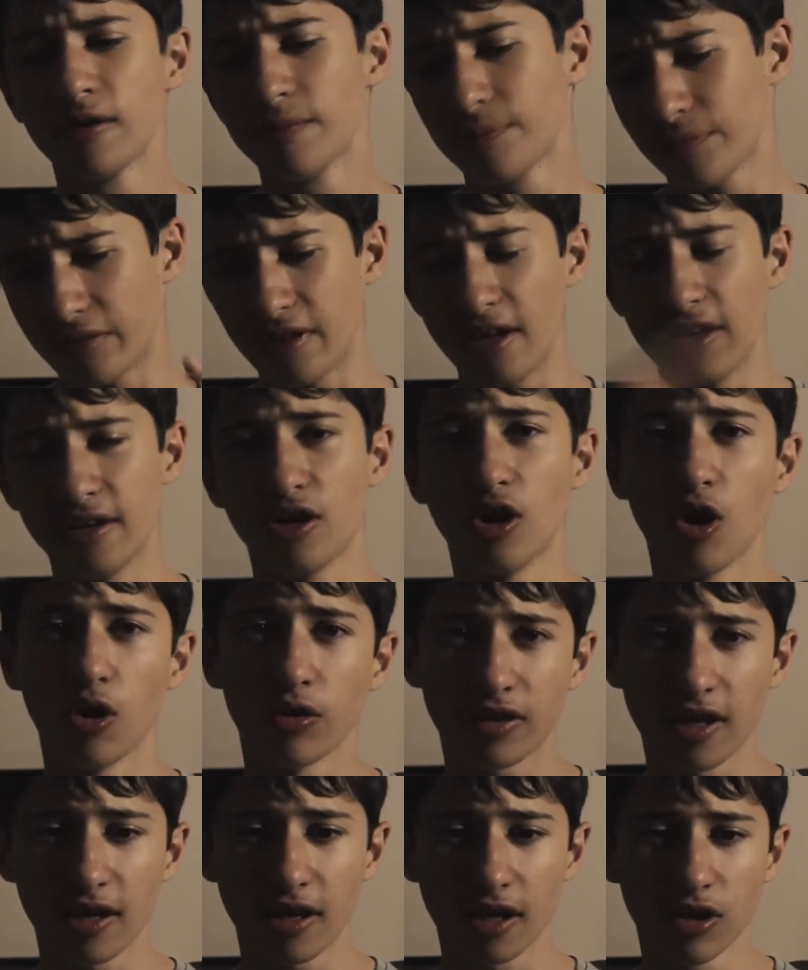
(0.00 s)
Then go
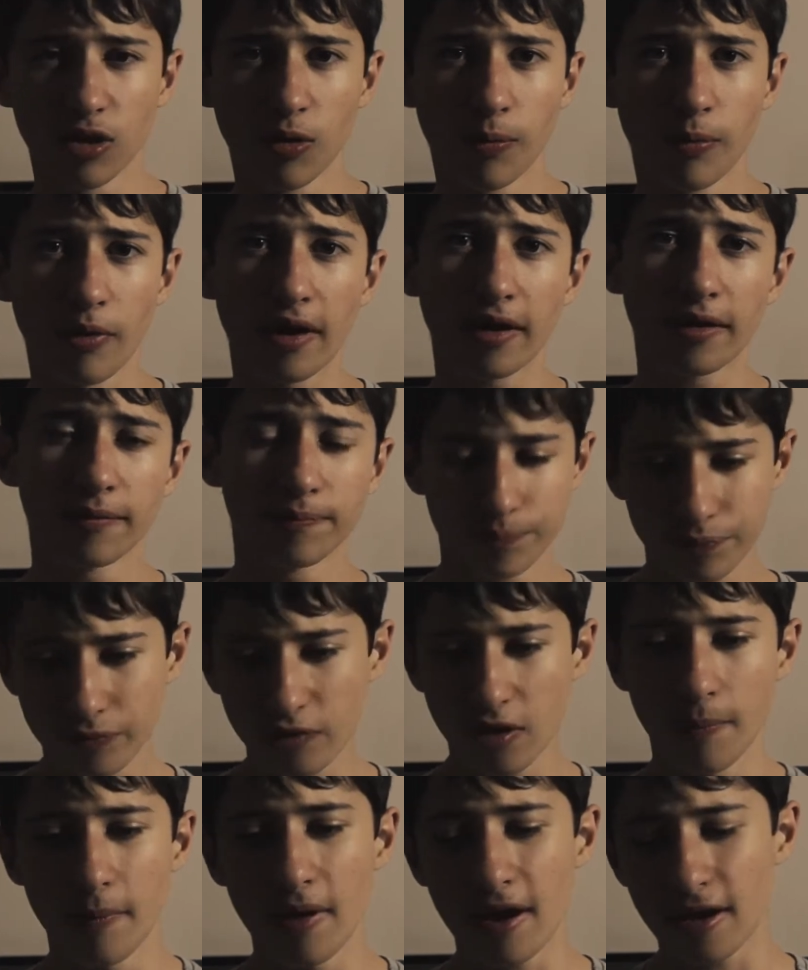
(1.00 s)
take a little break,
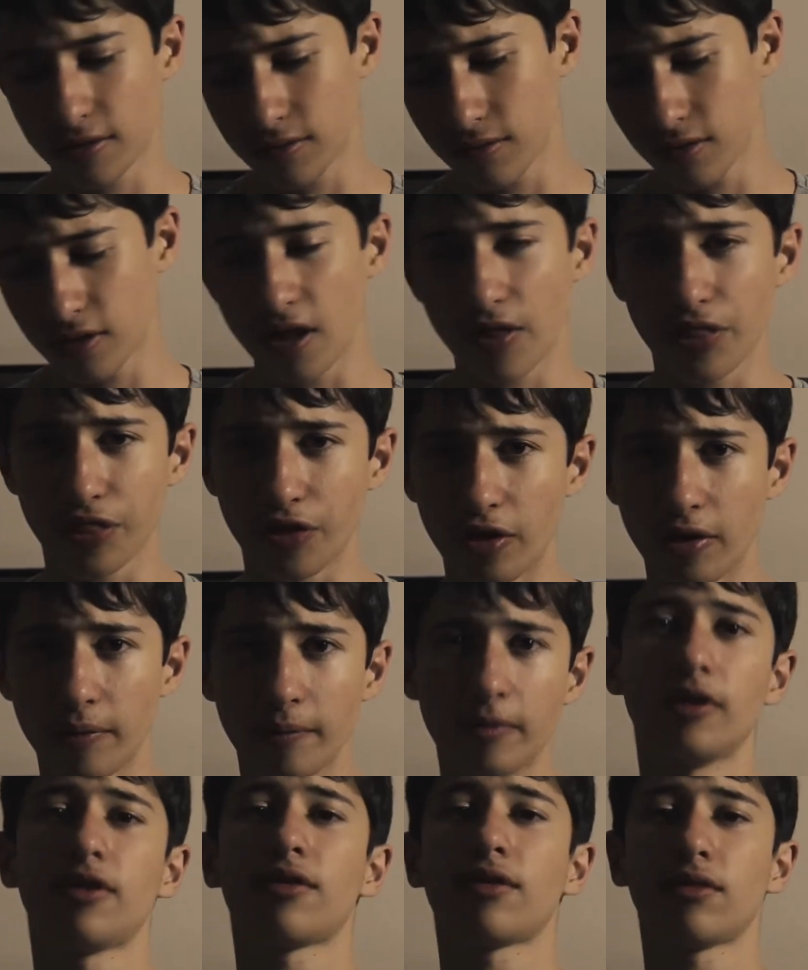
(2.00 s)
come back, another 30
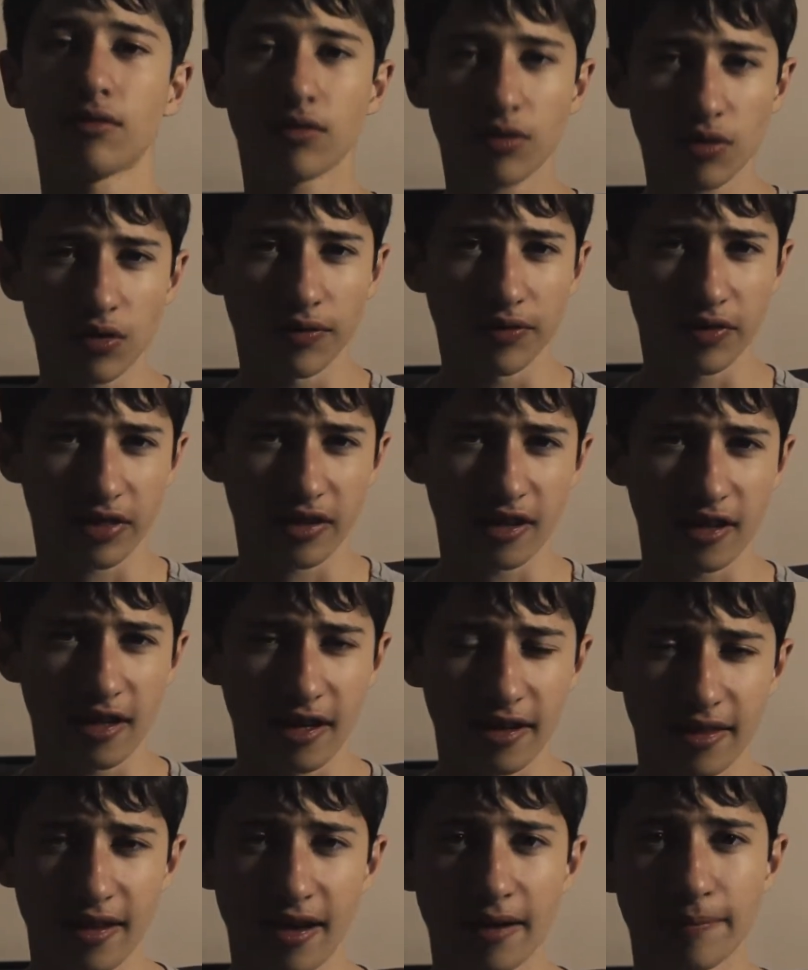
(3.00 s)
minutes, sort of a thing
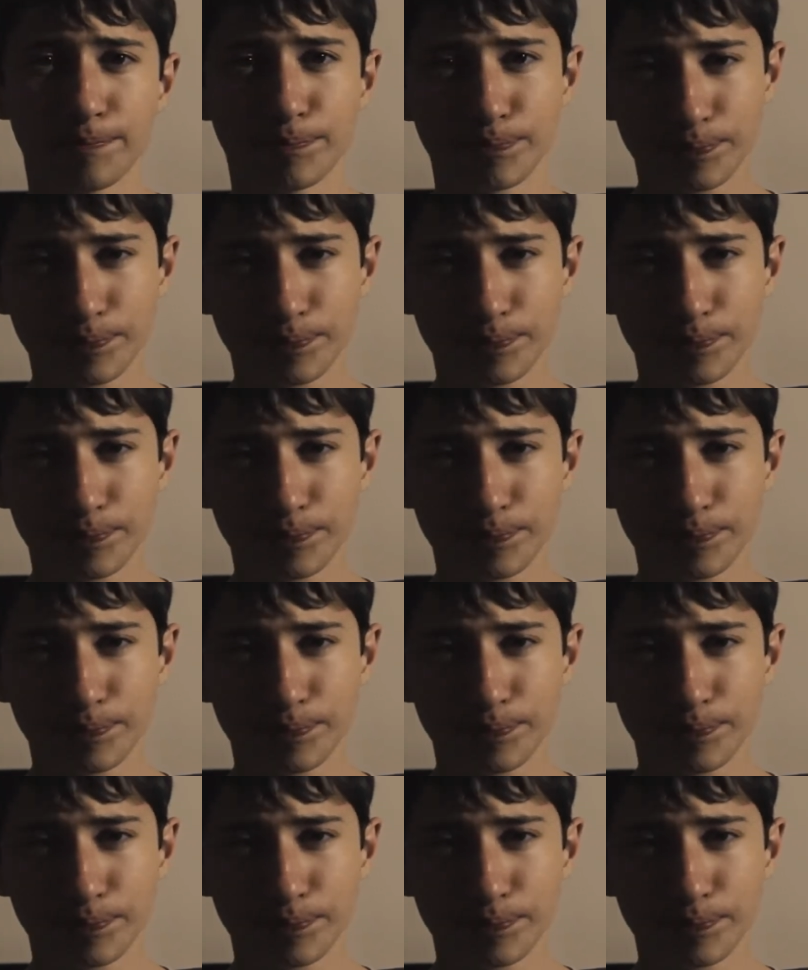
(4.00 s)
like that.